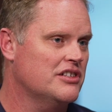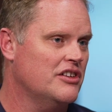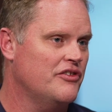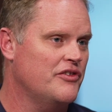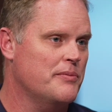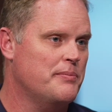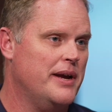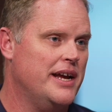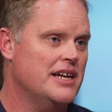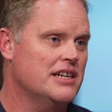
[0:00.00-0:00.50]
So
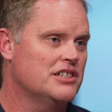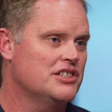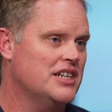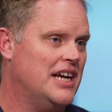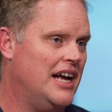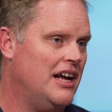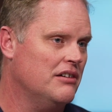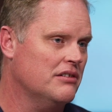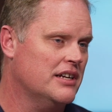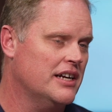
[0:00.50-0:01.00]
if you're paying
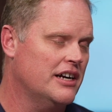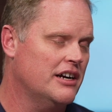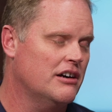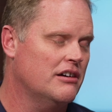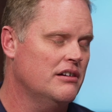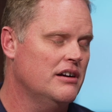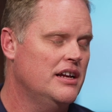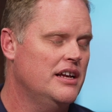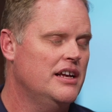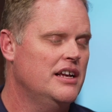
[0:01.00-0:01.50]
child
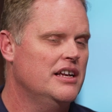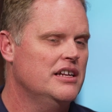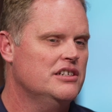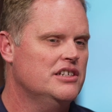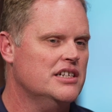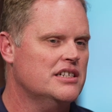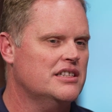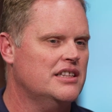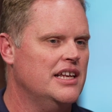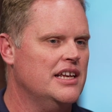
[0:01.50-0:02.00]
care,
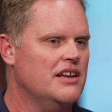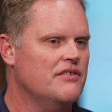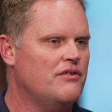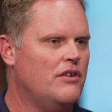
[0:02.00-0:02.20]
just think